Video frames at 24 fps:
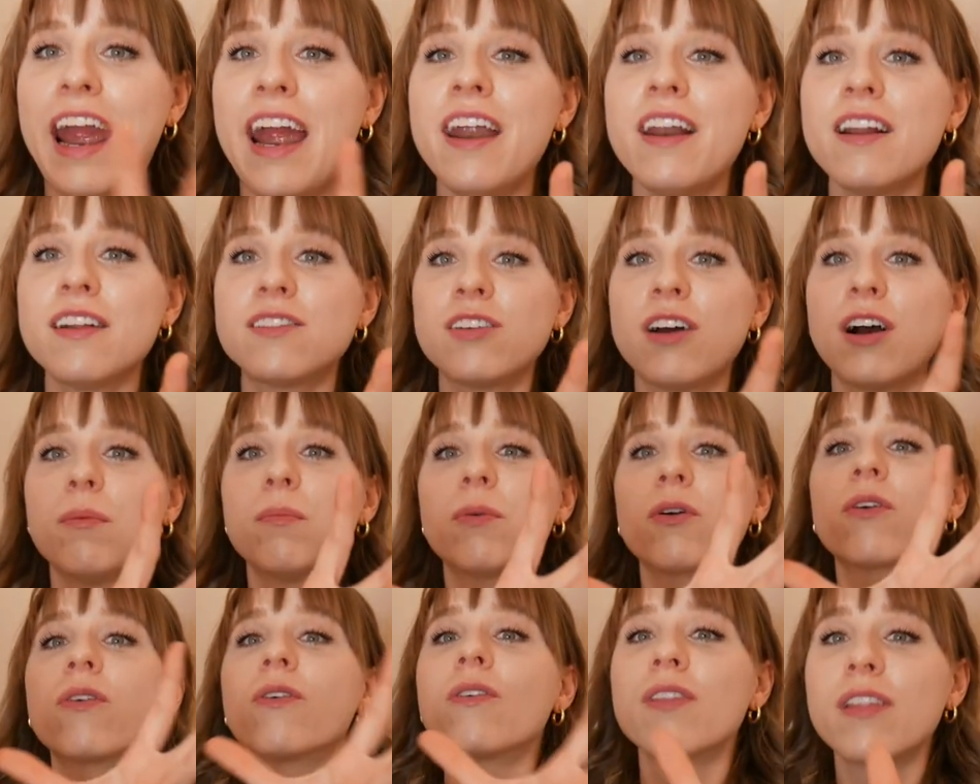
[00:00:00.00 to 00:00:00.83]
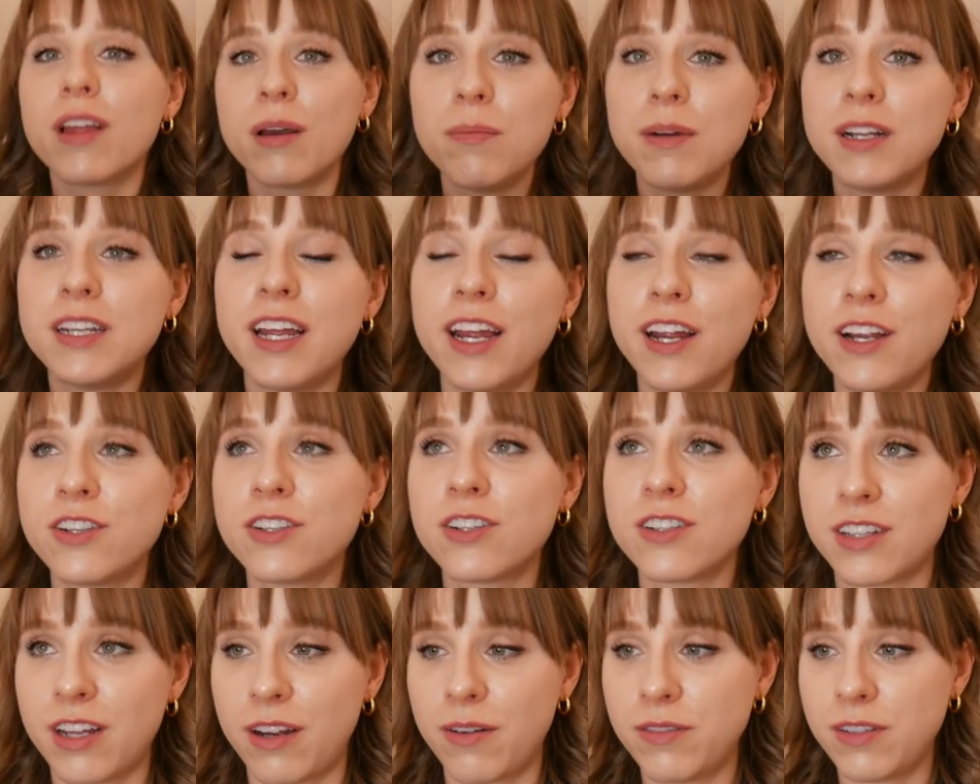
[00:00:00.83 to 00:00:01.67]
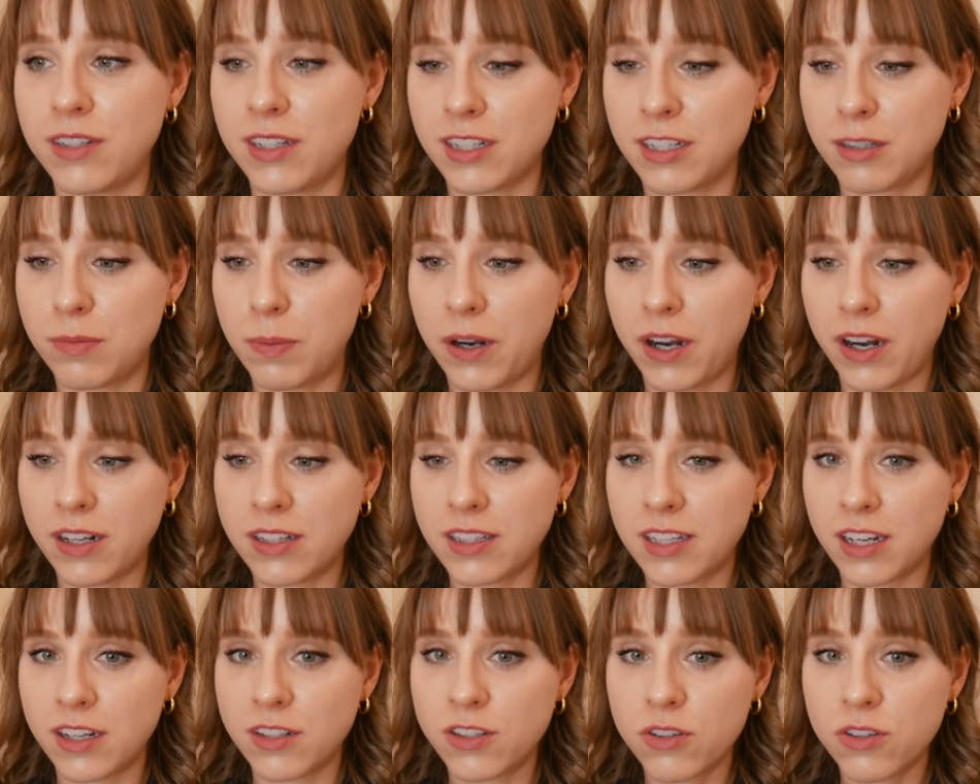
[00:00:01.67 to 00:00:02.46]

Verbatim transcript: anatomical limitations I was experiencing.